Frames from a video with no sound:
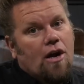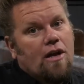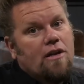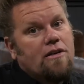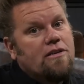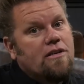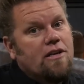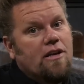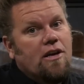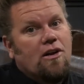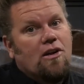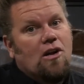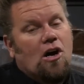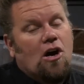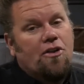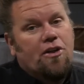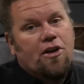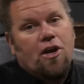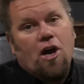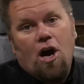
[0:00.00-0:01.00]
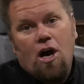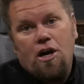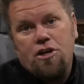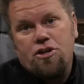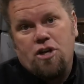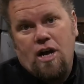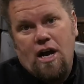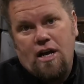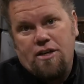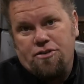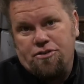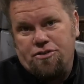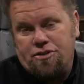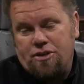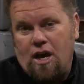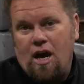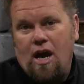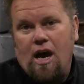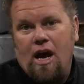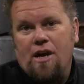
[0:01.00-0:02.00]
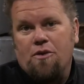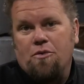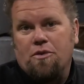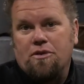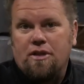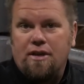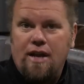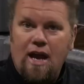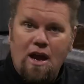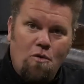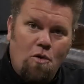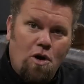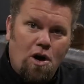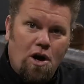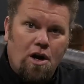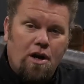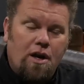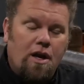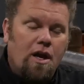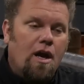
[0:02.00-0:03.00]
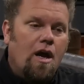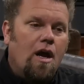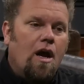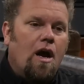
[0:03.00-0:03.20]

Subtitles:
until all the contracts are signed with the network,